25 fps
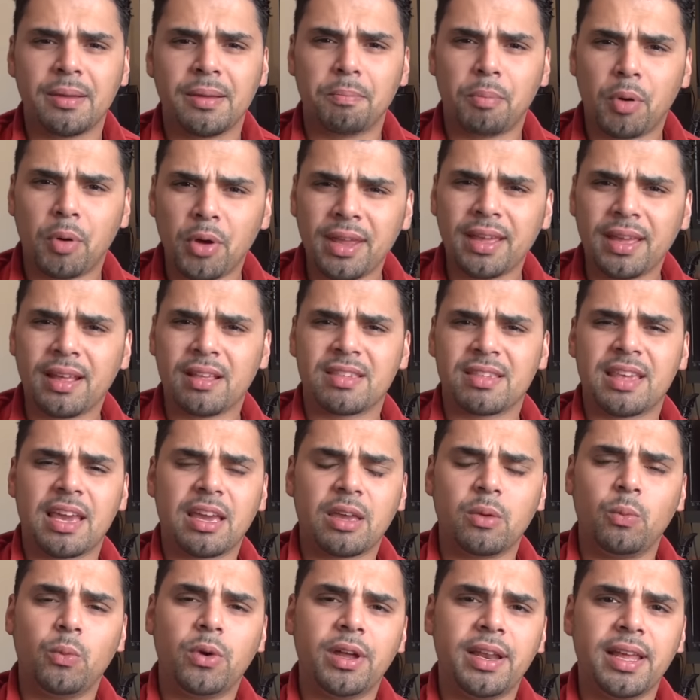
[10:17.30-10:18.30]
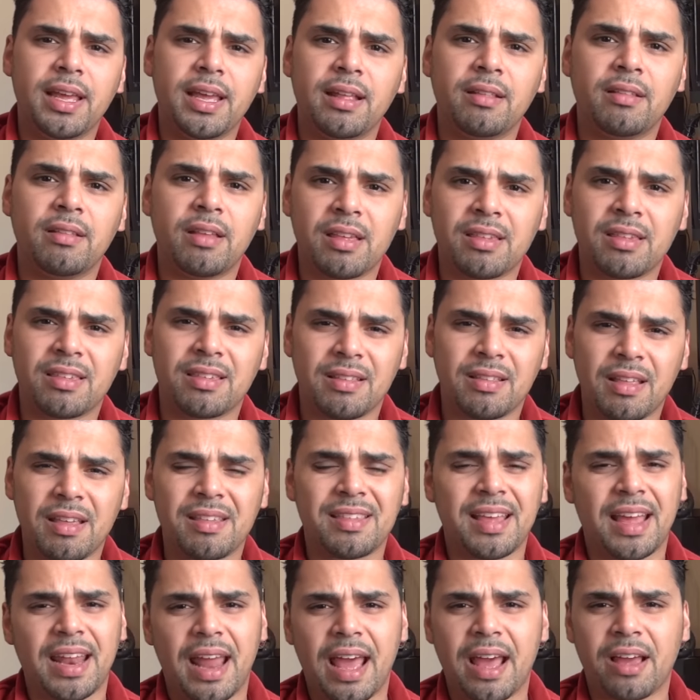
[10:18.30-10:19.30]
Putting a second one in, does
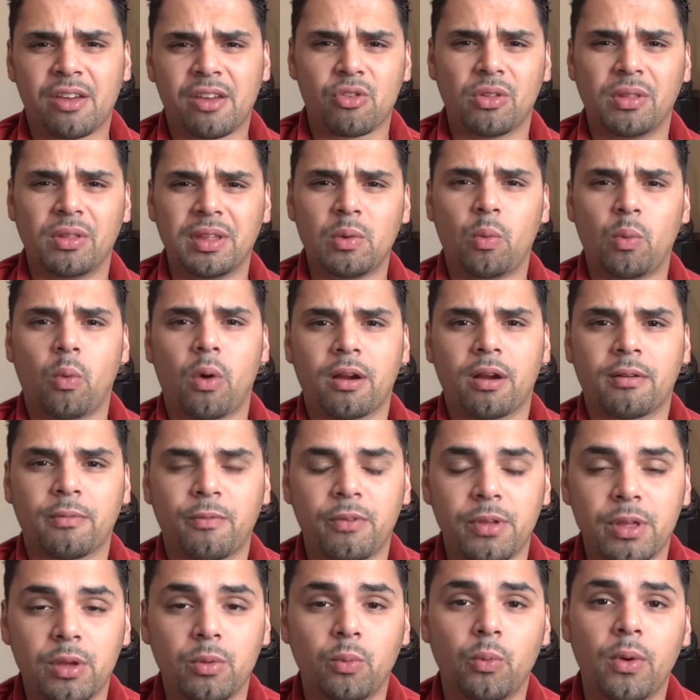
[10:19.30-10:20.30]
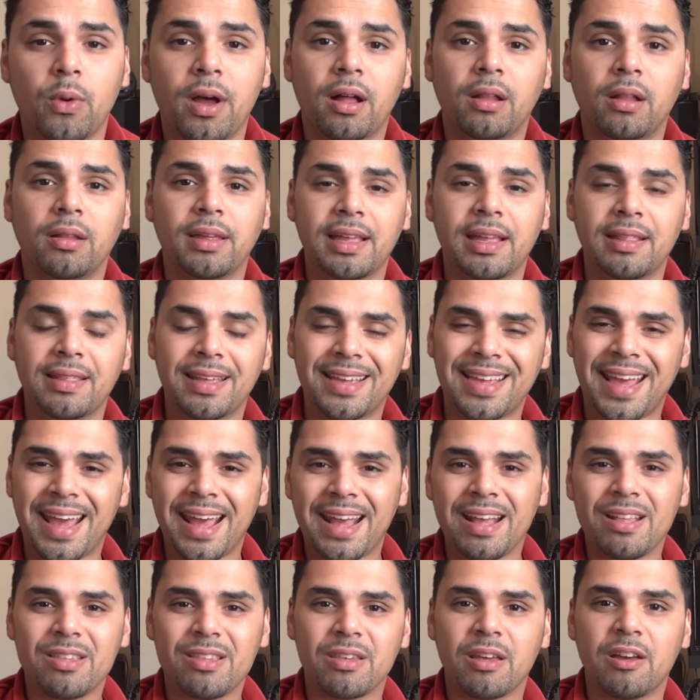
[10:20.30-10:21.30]
that actually work for you? Well, in the
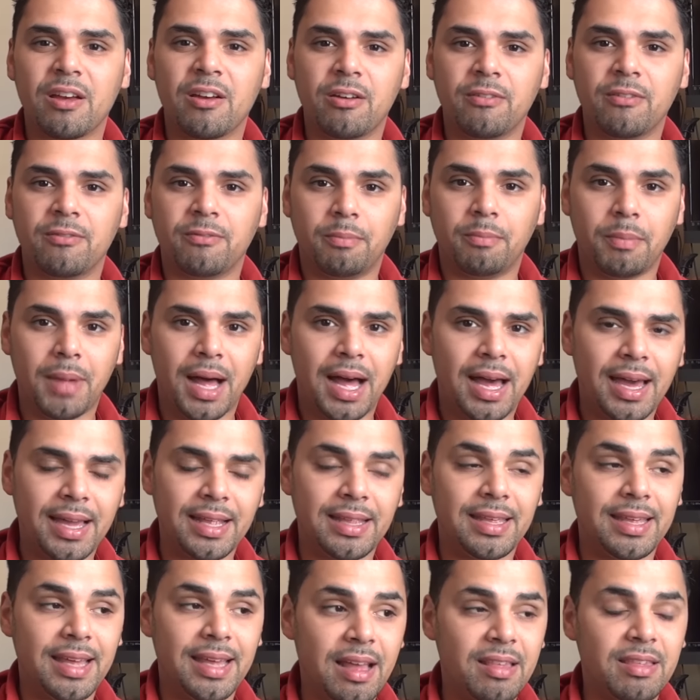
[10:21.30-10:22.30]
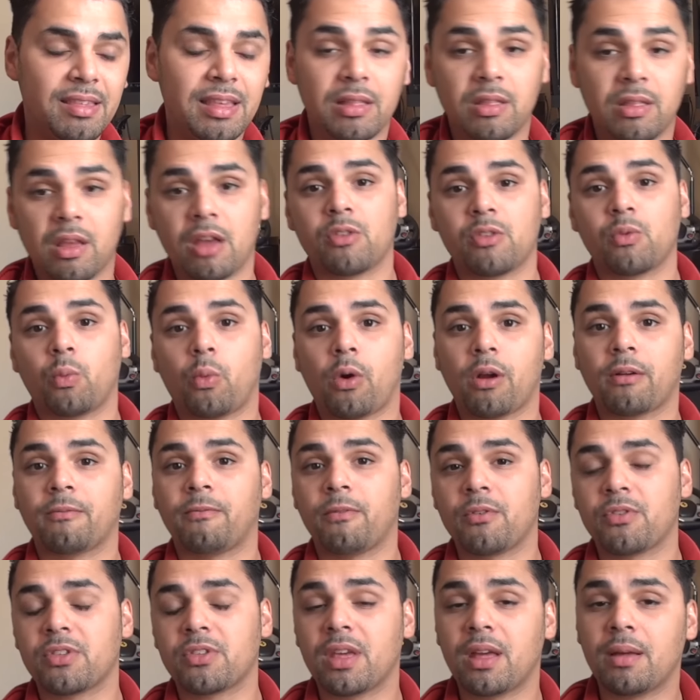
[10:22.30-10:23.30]
case of mine, yes, it does work
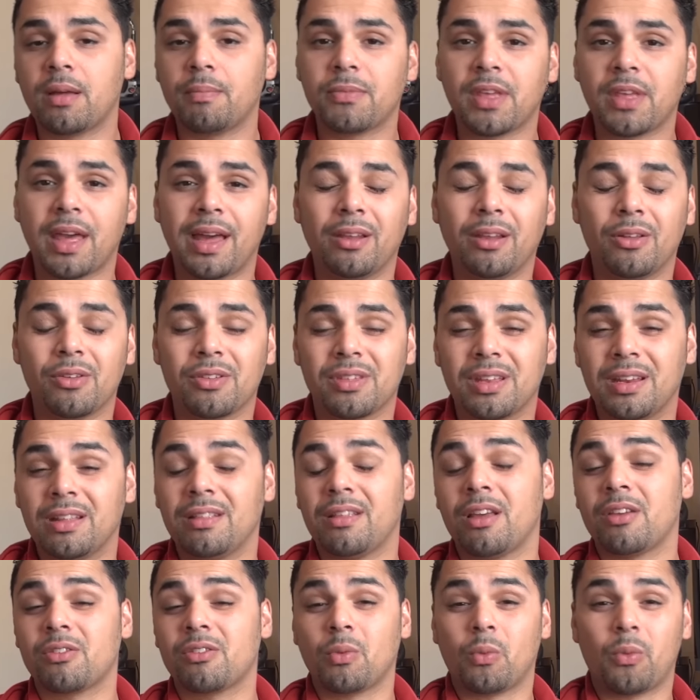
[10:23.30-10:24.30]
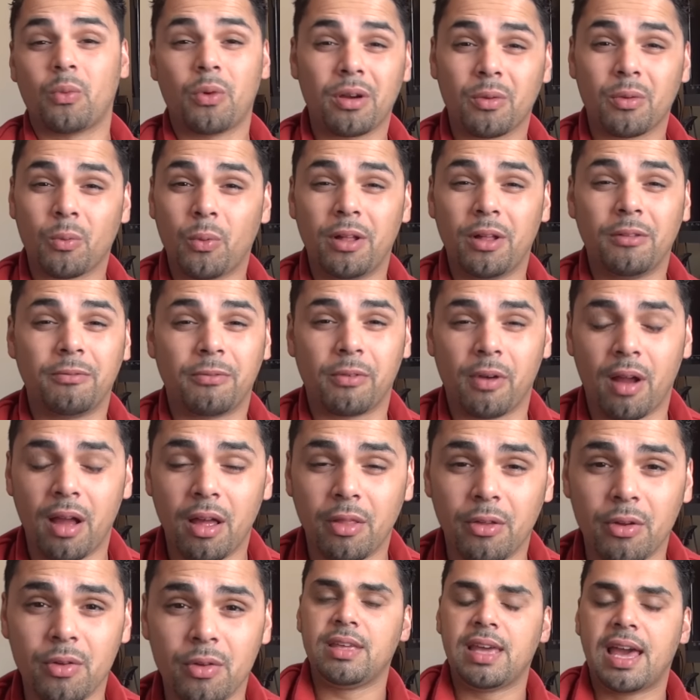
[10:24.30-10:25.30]
for some titles and it doesn't work well for
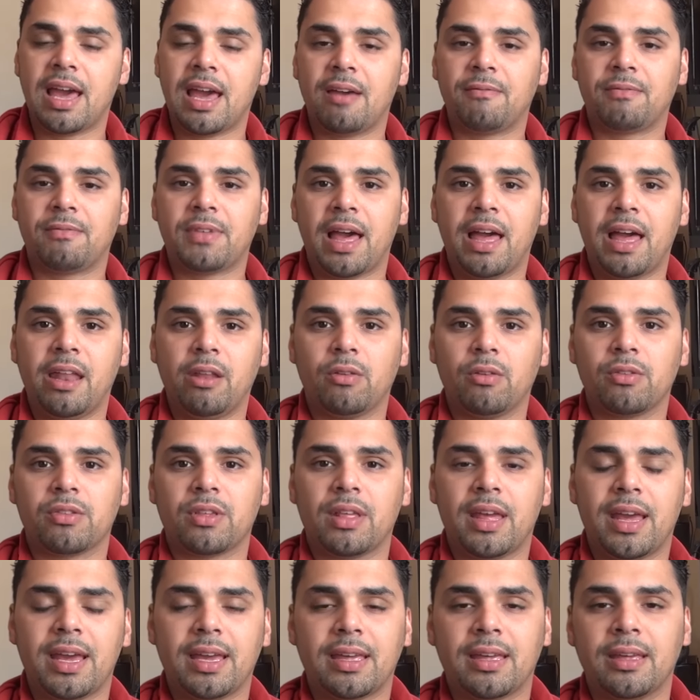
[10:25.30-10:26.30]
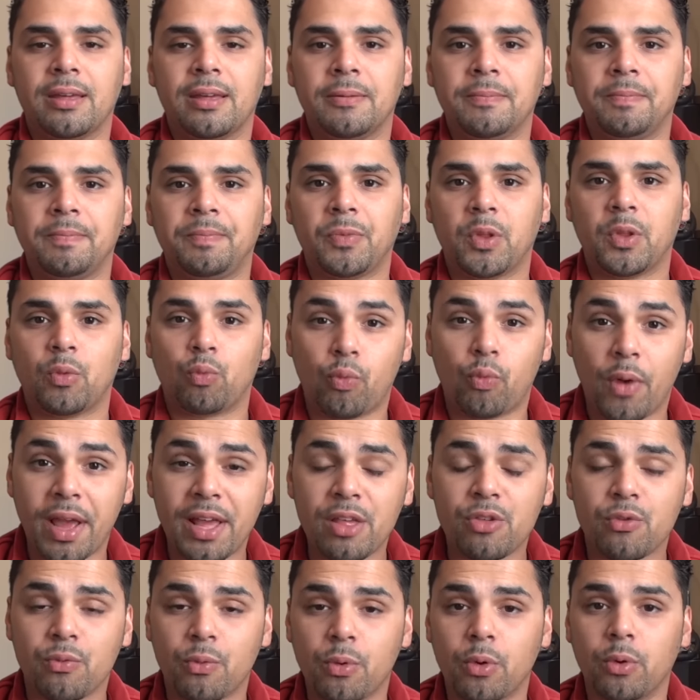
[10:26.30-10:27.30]
others. You have titles like
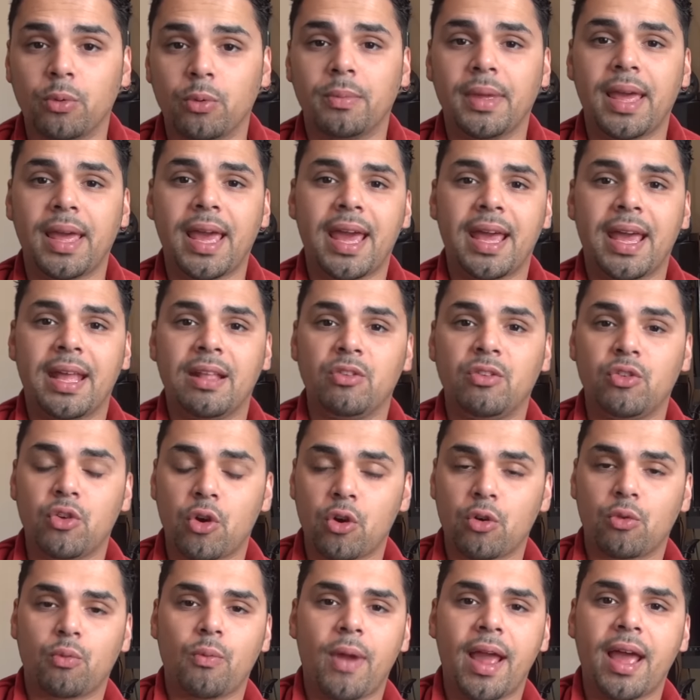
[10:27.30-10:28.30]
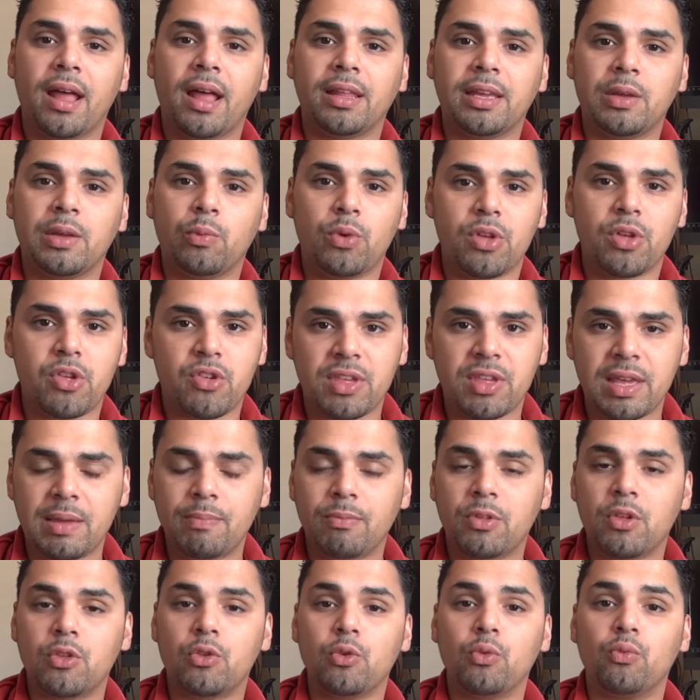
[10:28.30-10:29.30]
Race Room and Dirt Rally, which seem
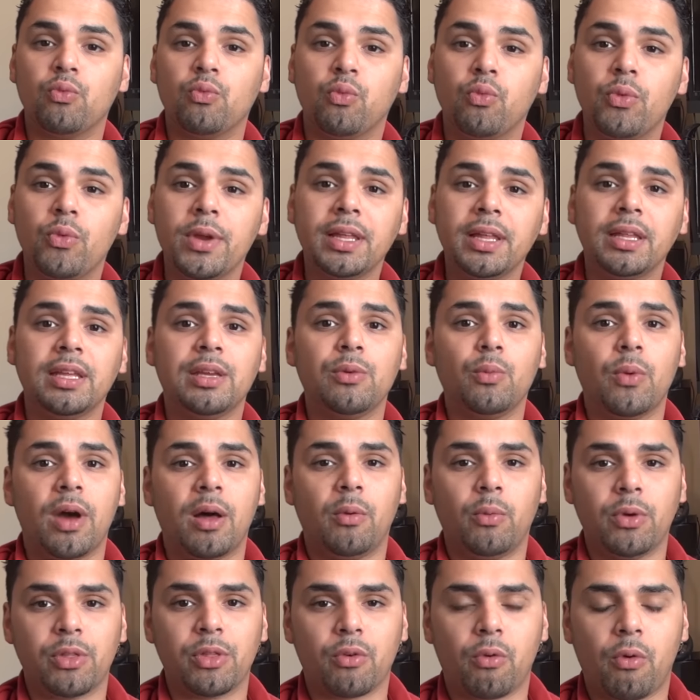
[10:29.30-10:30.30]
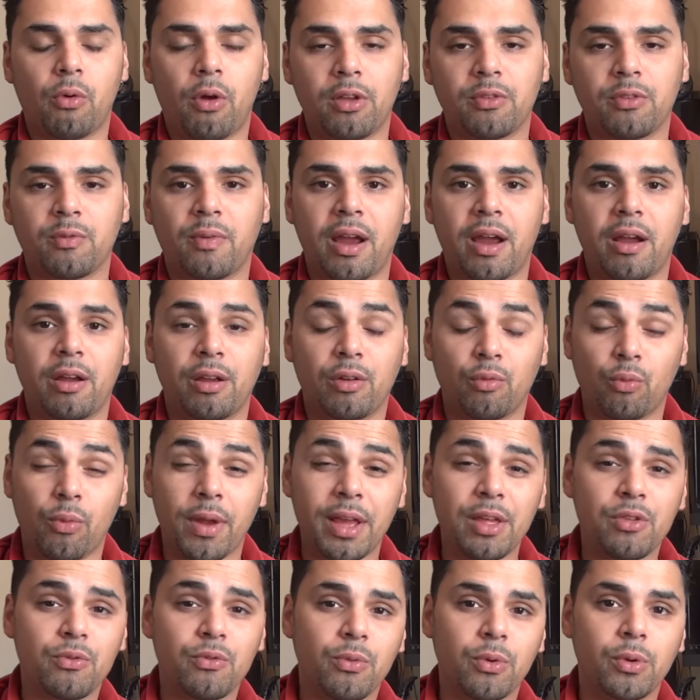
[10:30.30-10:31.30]
to do really well with crossfiring.
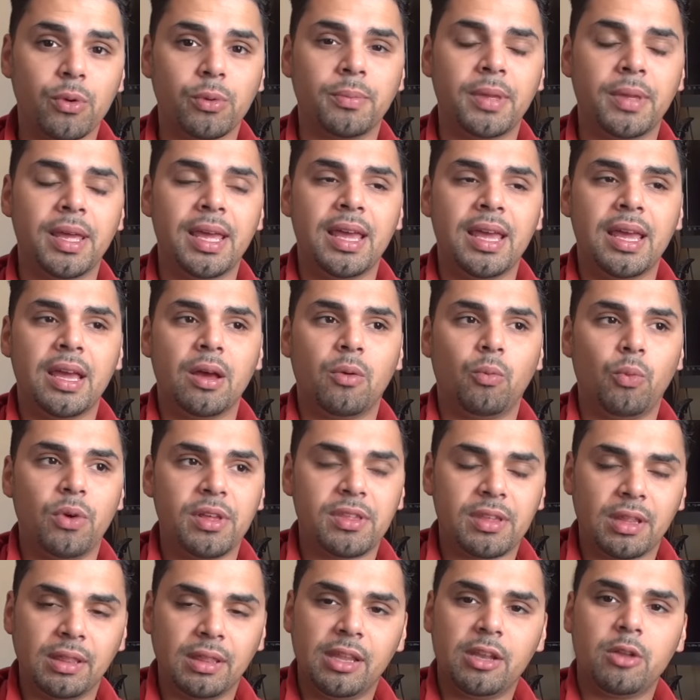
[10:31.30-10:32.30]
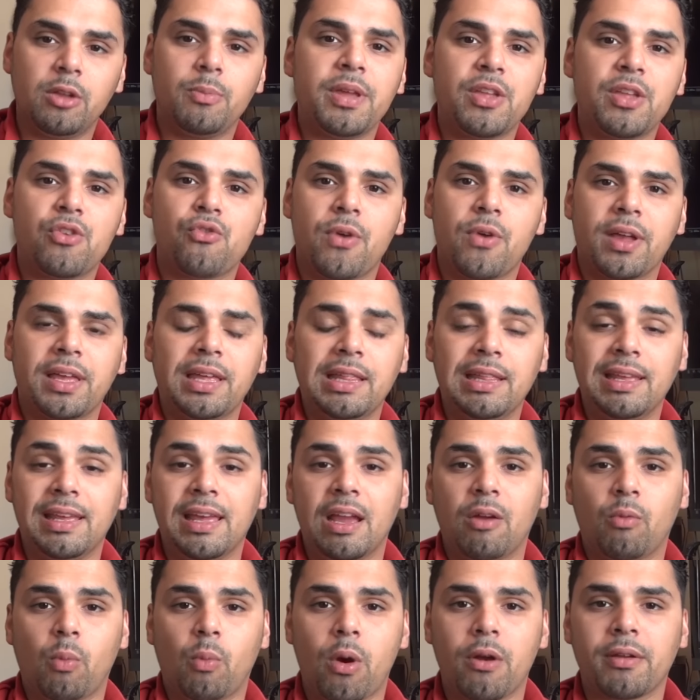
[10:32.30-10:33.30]
Race Room was a little bit tricky to
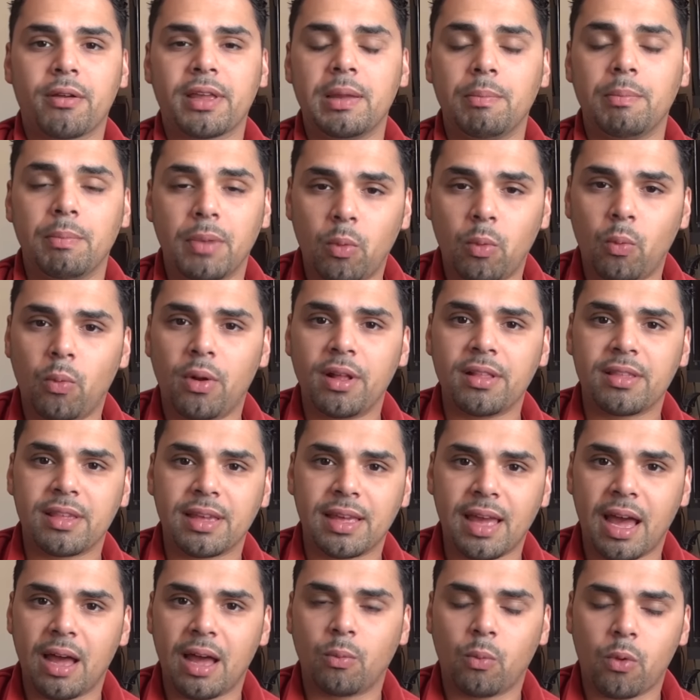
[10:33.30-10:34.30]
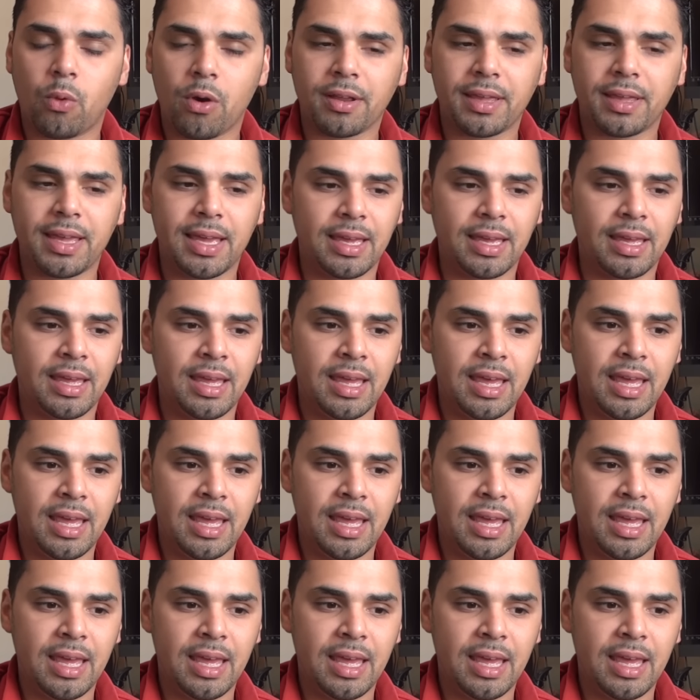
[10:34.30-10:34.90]
get working, but once it got working,